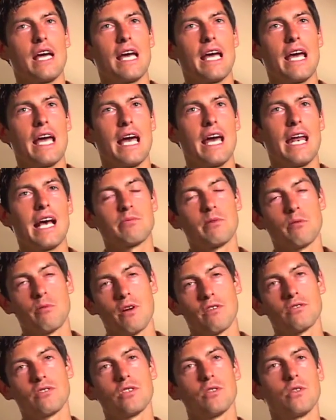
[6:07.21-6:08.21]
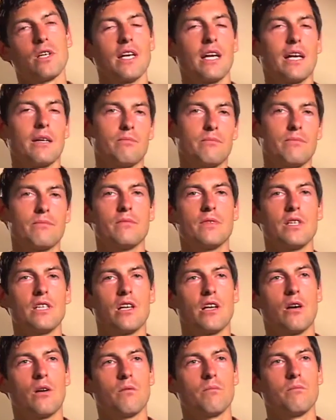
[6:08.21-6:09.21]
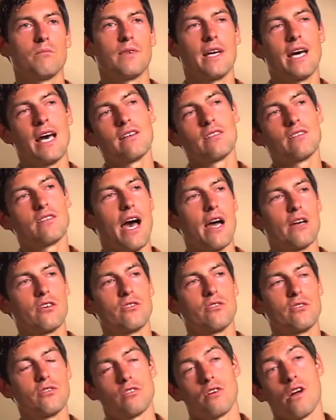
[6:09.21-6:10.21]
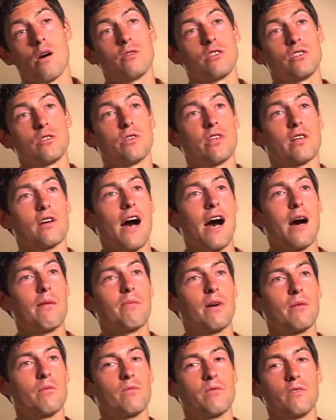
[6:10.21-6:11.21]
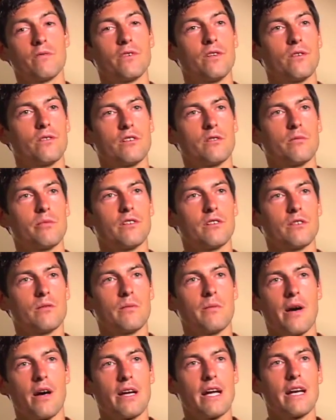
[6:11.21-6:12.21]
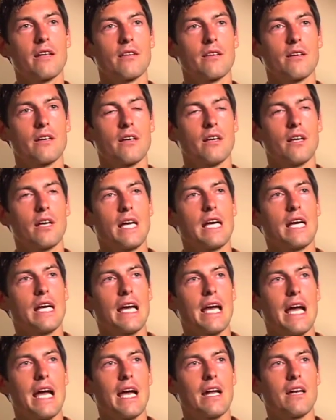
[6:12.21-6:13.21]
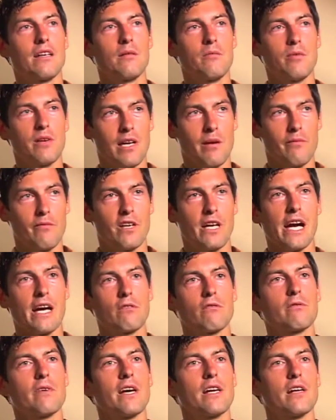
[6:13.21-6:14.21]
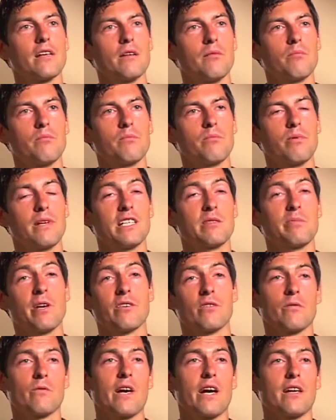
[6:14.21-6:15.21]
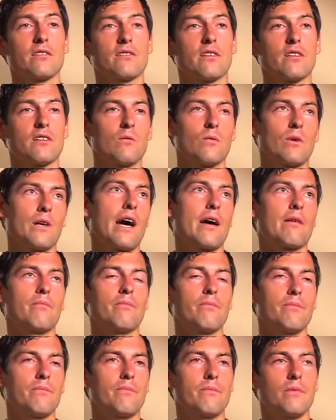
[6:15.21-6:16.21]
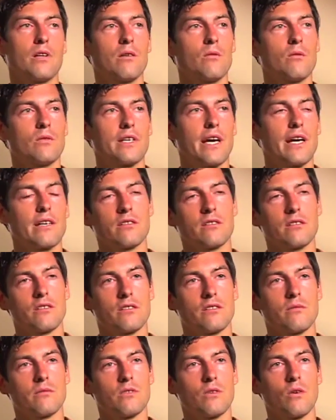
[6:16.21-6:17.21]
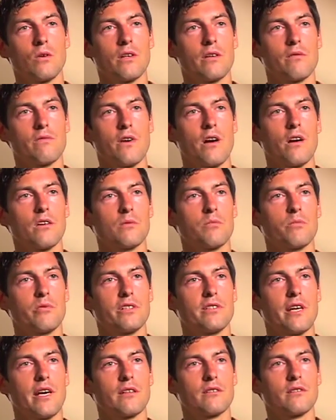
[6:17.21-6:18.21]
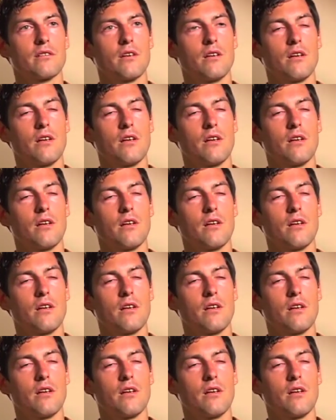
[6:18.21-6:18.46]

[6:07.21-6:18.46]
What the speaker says: And asked me what I was doing. And you should always do with a cop, I refused to speak to him about anything. And he became very aggravated and placed me under arrest under what I was actually just a totally false pretext.